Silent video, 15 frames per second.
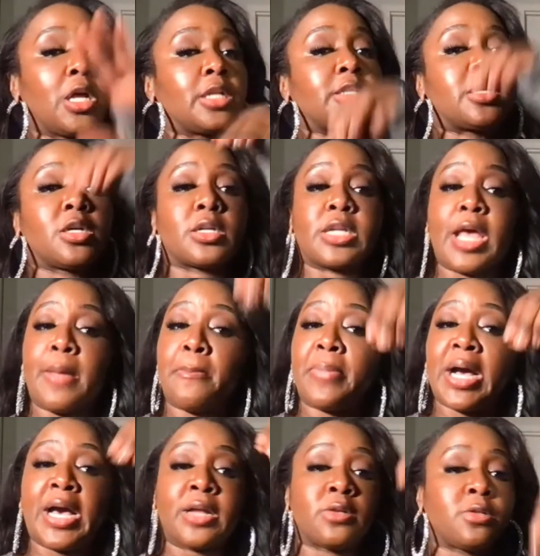took that
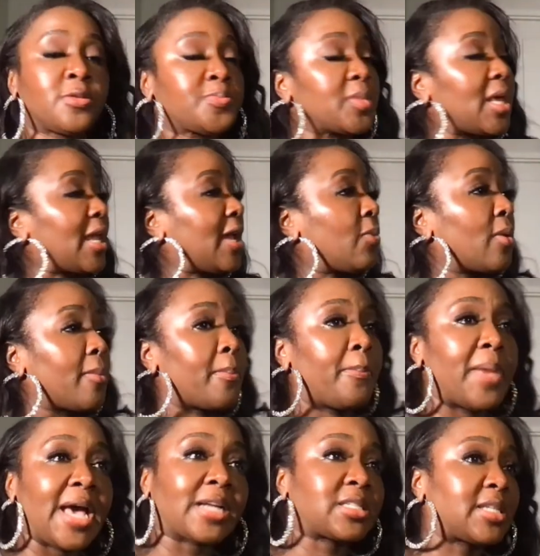bottle, and I went
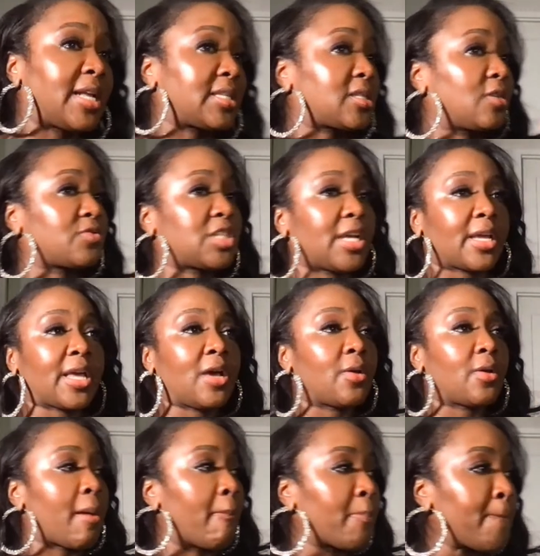back to that self checkout
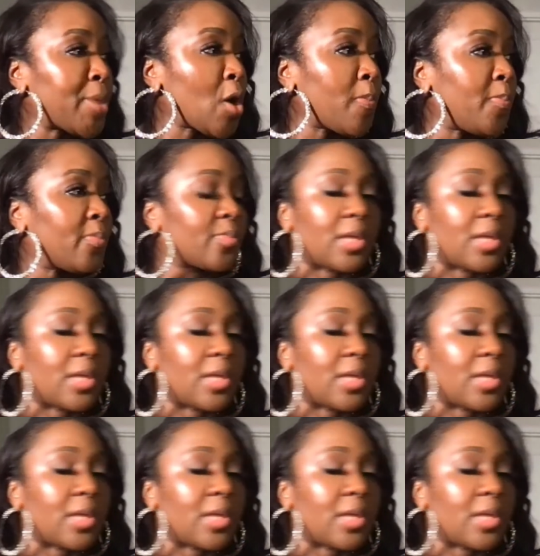and boop,